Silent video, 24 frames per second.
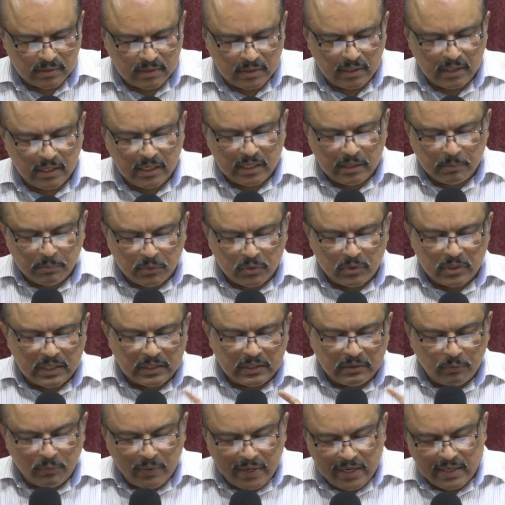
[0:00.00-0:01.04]
He removed
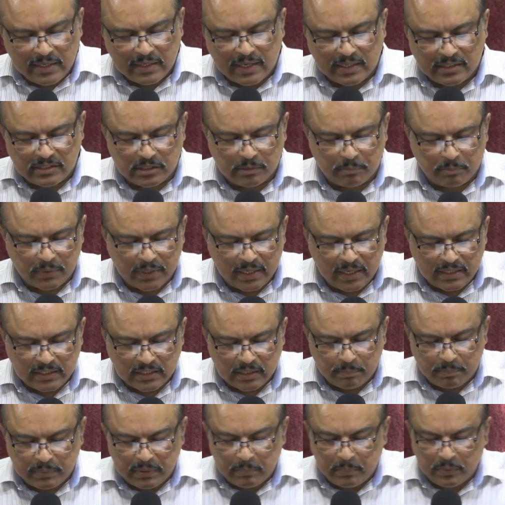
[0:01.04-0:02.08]
the veil that
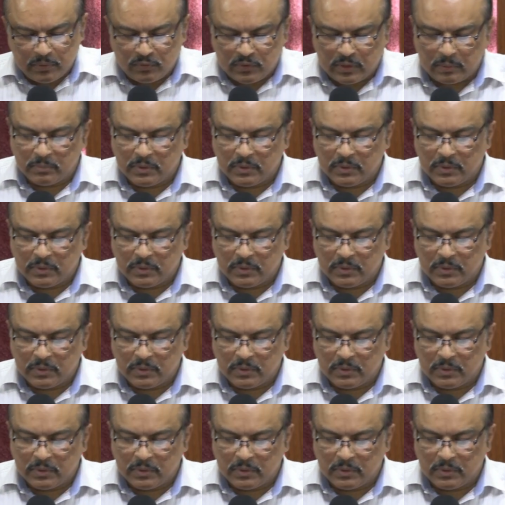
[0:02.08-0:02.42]
separated people from